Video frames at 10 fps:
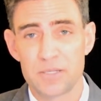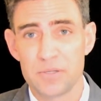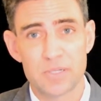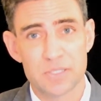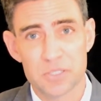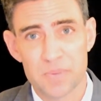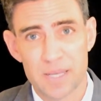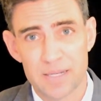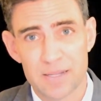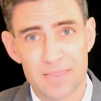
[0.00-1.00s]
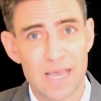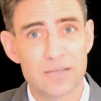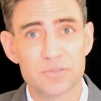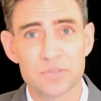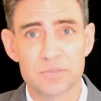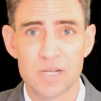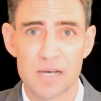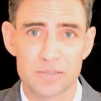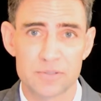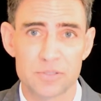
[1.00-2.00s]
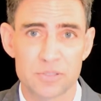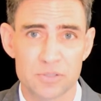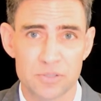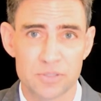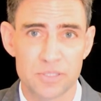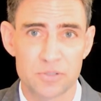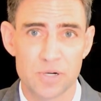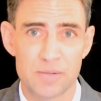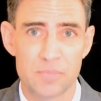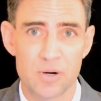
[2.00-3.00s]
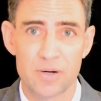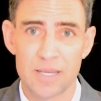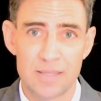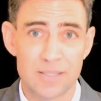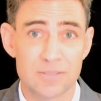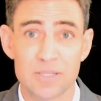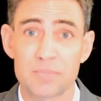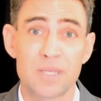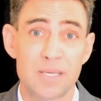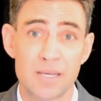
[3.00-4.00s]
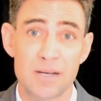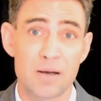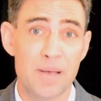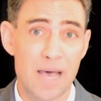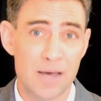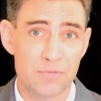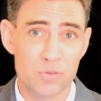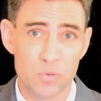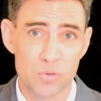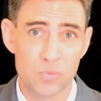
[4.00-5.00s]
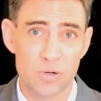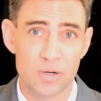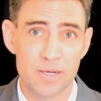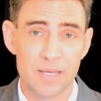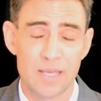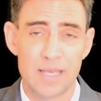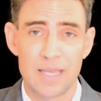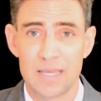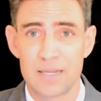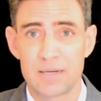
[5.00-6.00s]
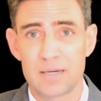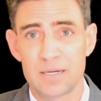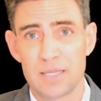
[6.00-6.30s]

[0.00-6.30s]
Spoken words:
You can spend thousands of dollars searching a trademark, and then something can come out of the woodwork and